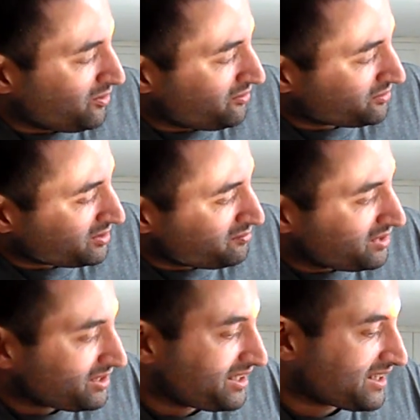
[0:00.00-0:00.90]
Over a
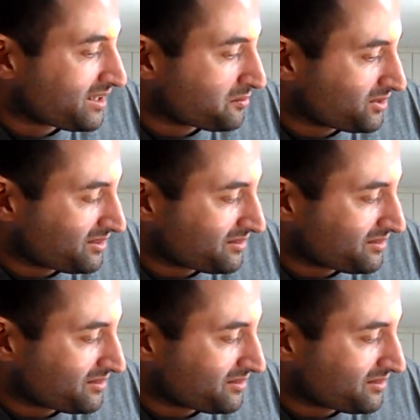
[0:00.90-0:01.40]
milliamp